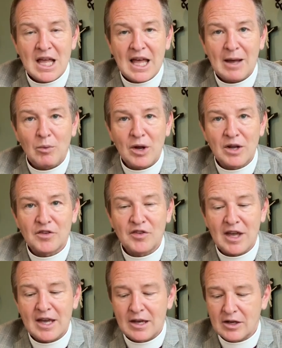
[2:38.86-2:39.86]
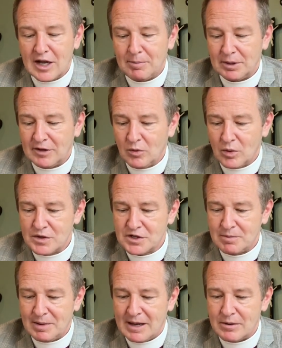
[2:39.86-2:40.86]
I want to say a couple of words
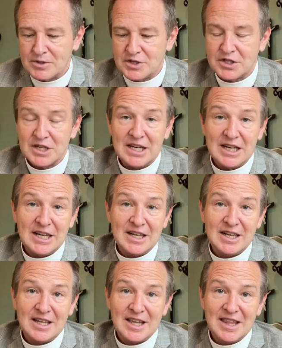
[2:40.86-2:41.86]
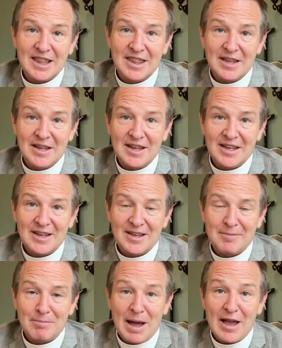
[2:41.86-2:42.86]
about
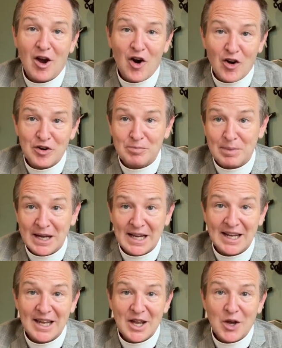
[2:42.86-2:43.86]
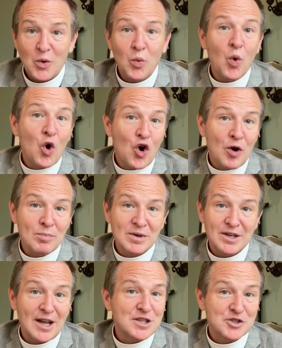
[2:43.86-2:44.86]
my heart being warmed,
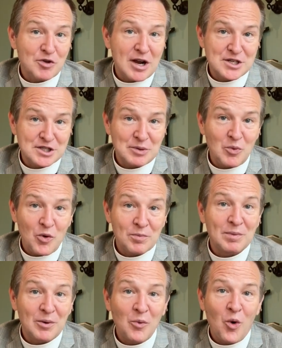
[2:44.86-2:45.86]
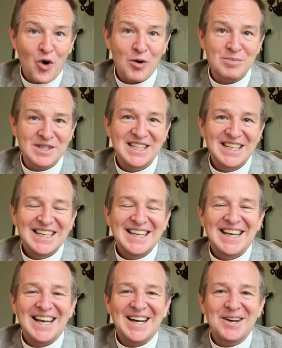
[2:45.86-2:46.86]
not strangely warmed, but warmed,
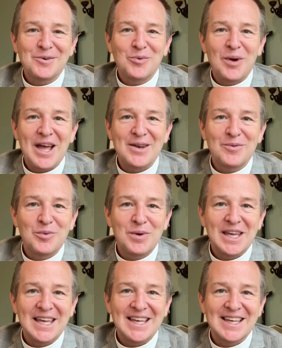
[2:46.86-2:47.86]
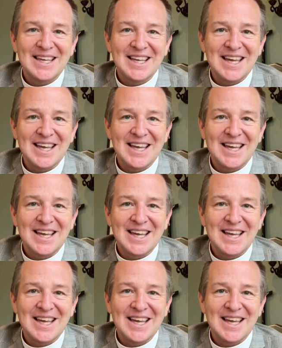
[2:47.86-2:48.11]
when we